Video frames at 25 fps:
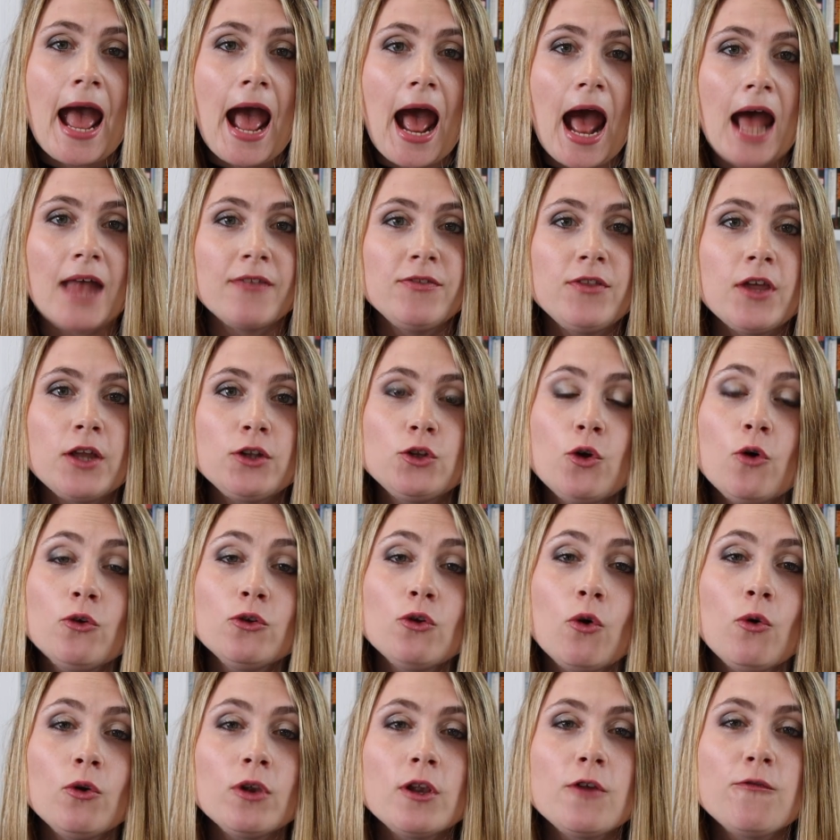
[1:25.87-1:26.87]
and they
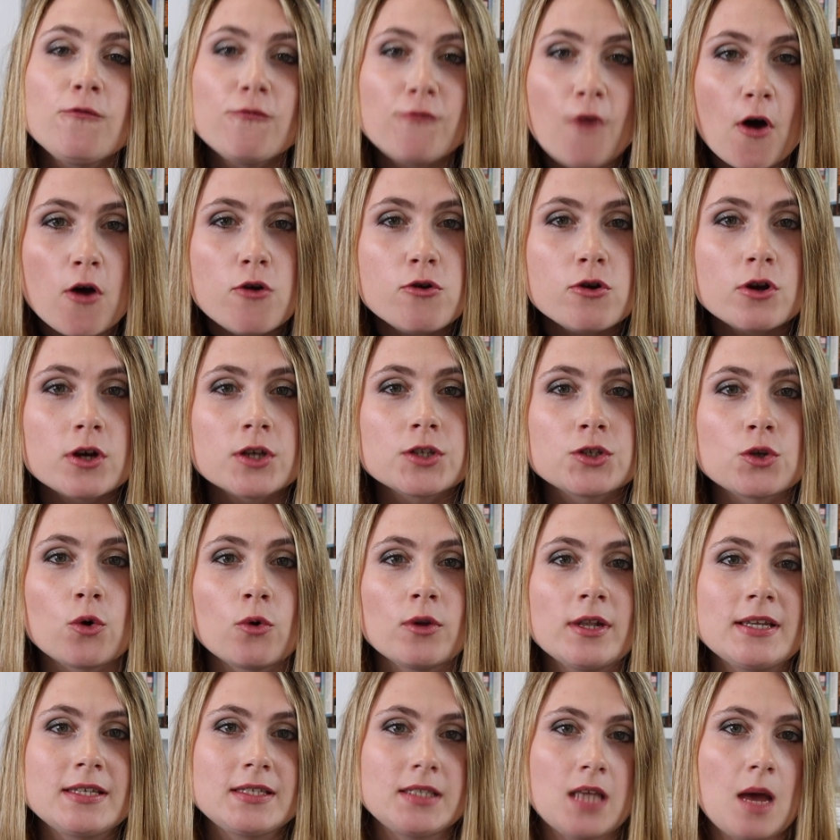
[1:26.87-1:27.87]
don't only focus on
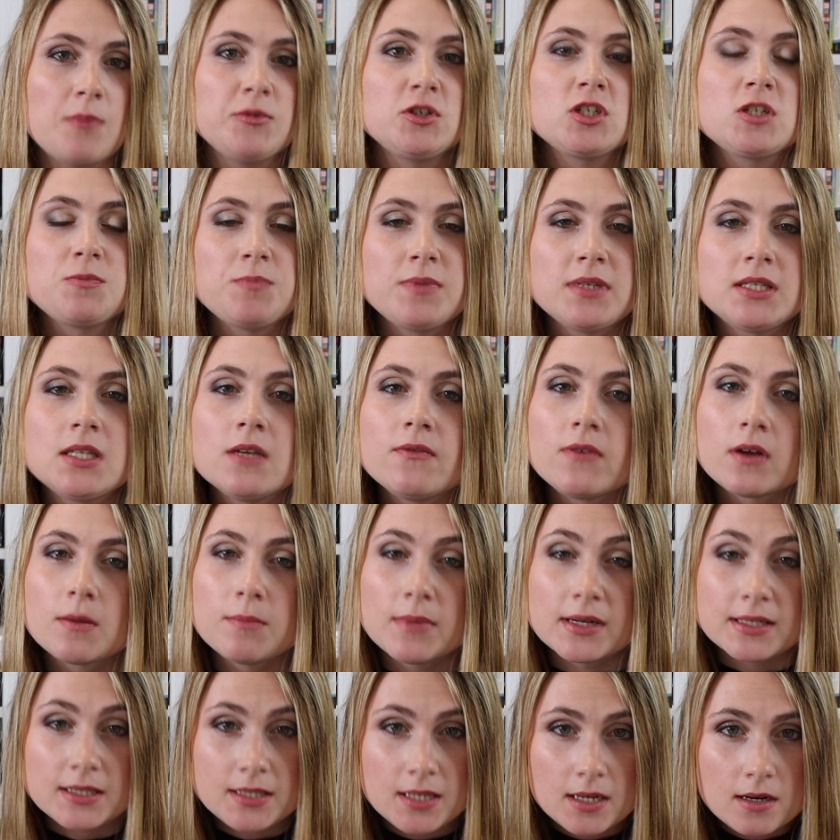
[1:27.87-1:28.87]
a subject-specific
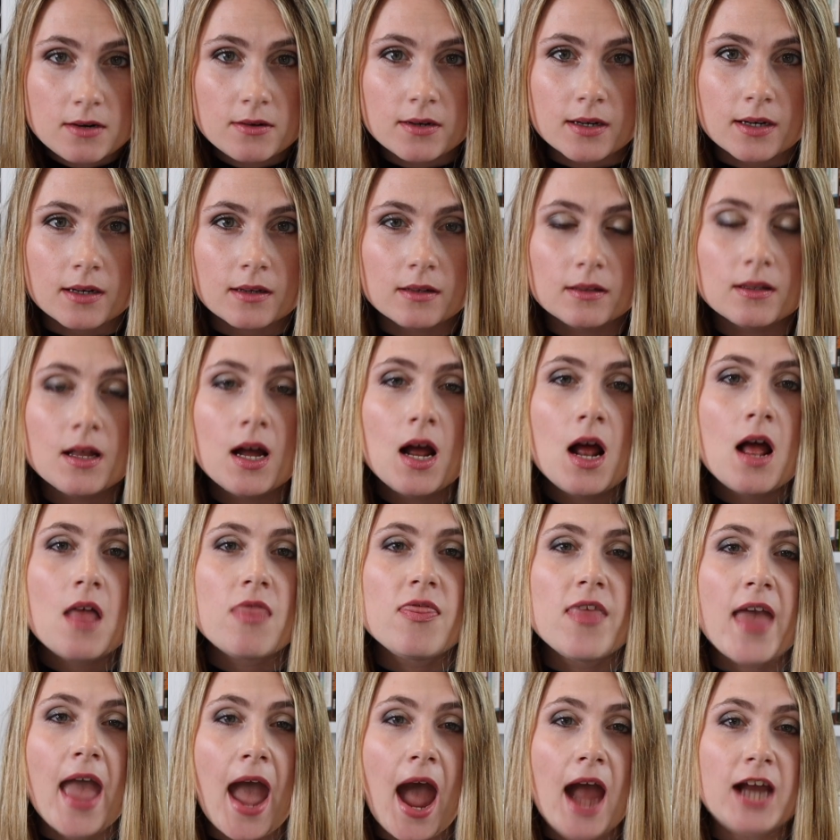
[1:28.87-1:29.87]
material,
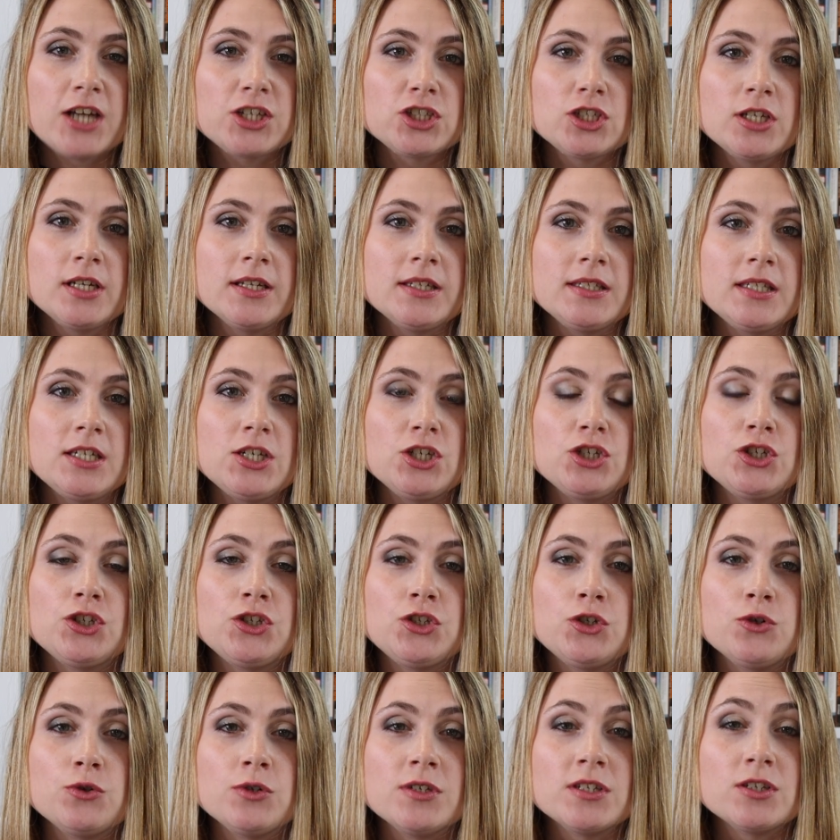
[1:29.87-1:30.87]
they actually teach
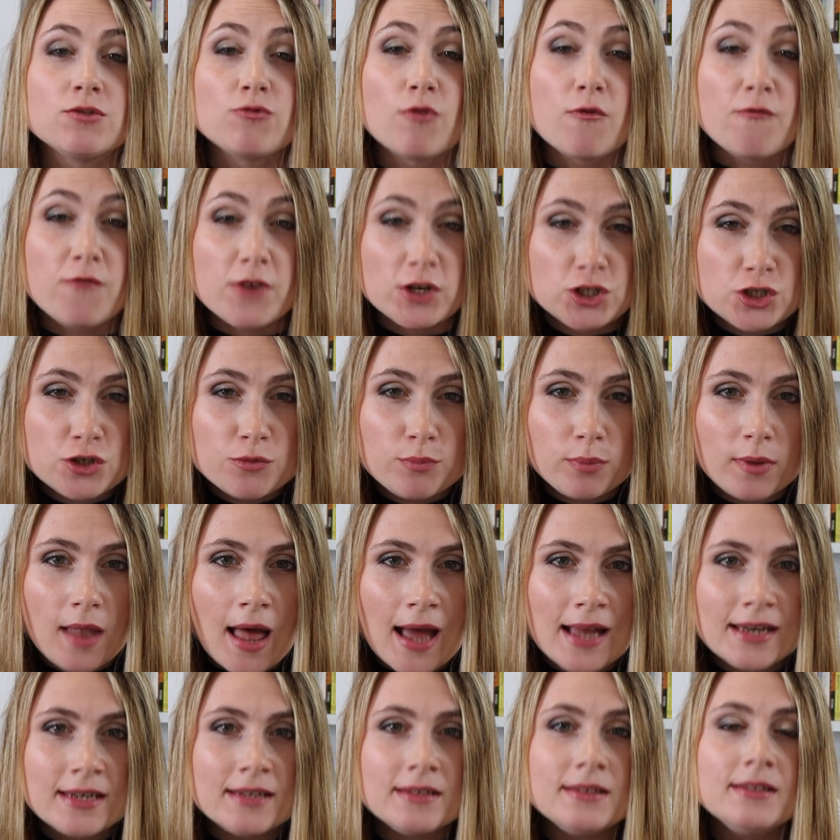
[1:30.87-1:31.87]
students revision
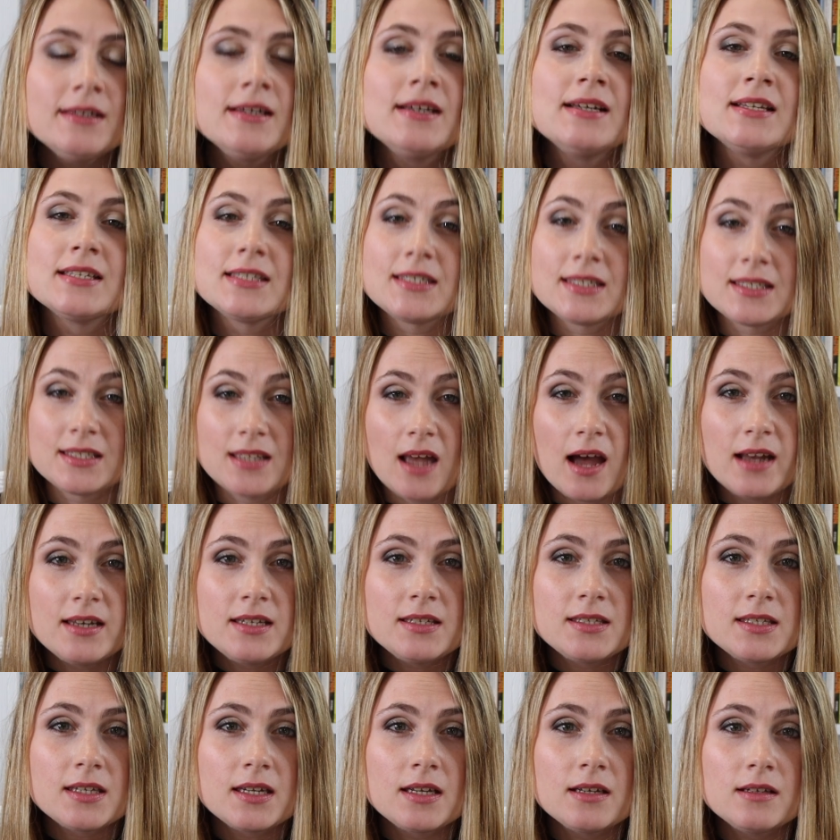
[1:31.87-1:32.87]
planning, study
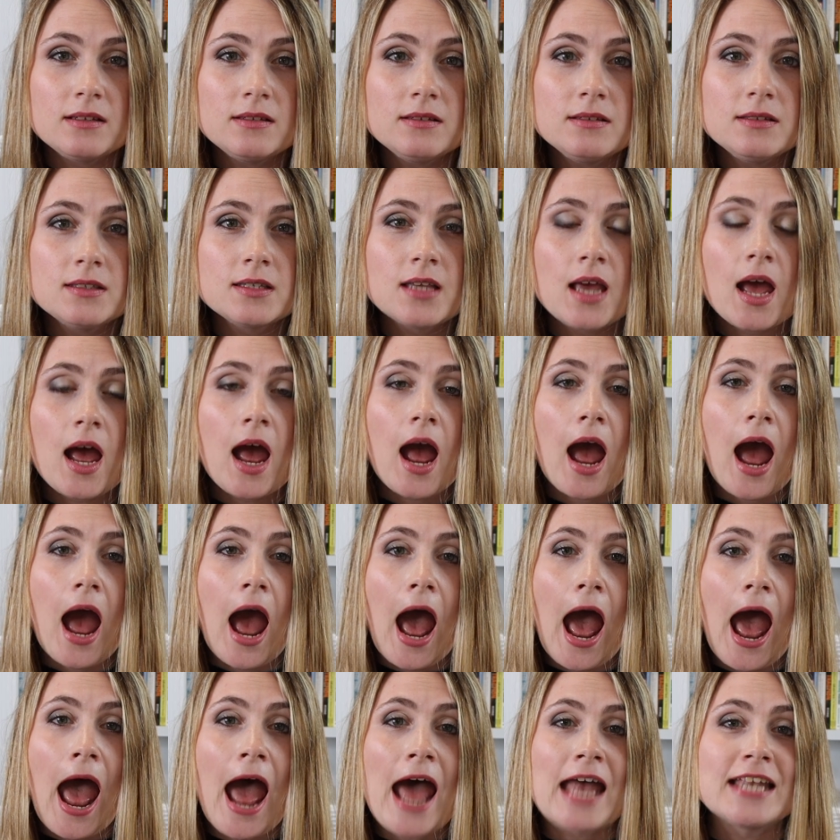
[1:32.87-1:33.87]
skills,
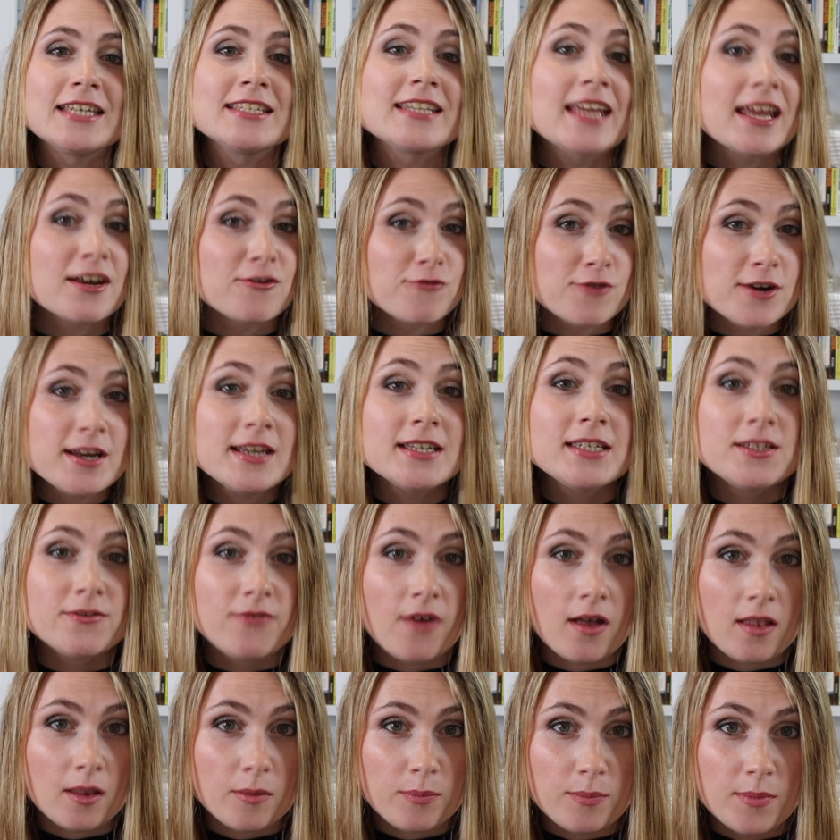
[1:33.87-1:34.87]
and career
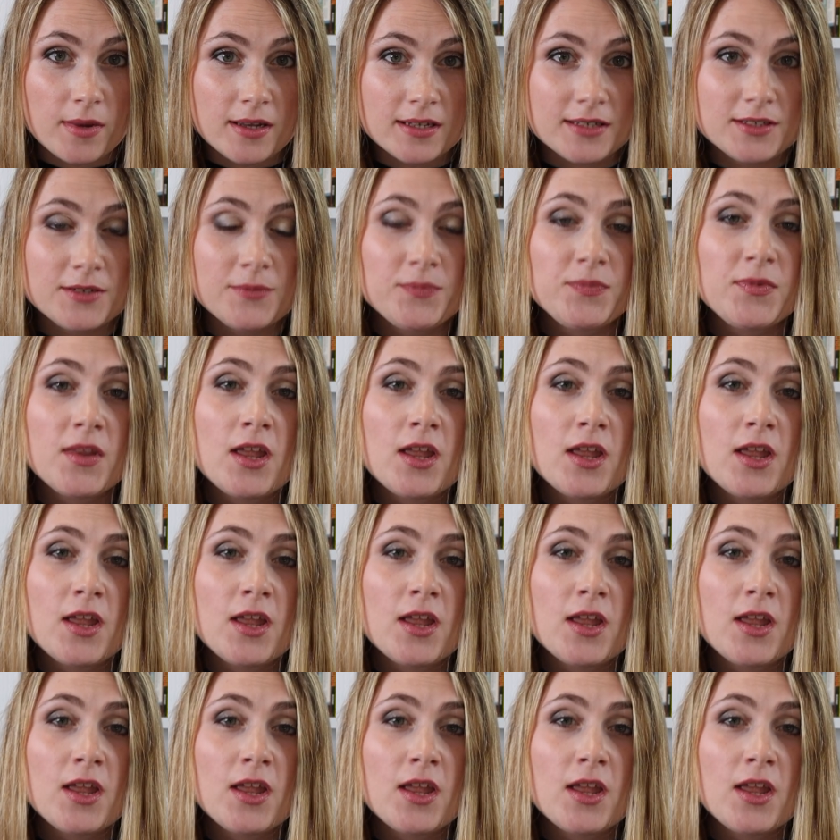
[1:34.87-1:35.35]
development.